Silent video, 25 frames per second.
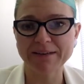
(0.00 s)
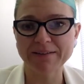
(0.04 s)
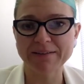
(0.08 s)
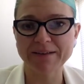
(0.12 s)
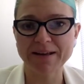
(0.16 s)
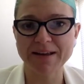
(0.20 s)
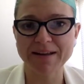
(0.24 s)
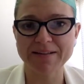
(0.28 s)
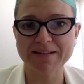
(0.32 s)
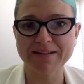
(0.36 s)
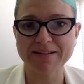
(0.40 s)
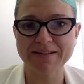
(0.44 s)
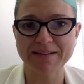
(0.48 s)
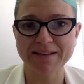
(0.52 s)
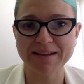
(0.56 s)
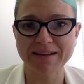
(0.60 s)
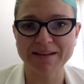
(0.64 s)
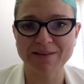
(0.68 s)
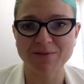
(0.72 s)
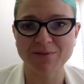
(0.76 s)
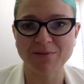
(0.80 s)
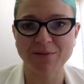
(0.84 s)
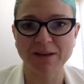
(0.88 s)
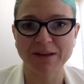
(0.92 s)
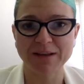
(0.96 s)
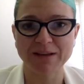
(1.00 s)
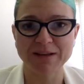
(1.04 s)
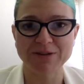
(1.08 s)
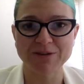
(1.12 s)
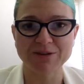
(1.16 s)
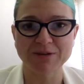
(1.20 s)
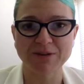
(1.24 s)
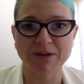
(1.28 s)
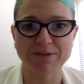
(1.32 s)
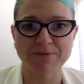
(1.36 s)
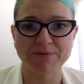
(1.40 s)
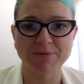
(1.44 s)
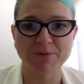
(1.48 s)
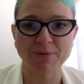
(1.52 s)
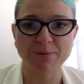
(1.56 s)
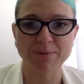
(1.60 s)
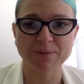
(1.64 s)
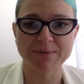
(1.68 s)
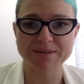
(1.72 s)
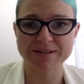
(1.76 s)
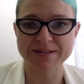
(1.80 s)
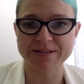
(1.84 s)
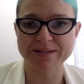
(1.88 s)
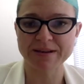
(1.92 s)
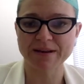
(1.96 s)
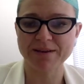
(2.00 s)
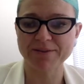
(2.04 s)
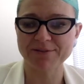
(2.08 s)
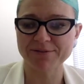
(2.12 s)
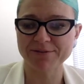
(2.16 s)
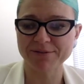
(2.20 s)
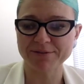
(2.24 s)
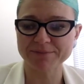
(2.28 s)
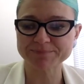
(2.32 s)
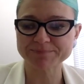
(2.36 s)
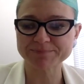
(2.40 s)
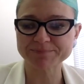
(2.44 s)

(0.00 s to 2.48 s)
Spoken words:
It's fairly straightforward stuff.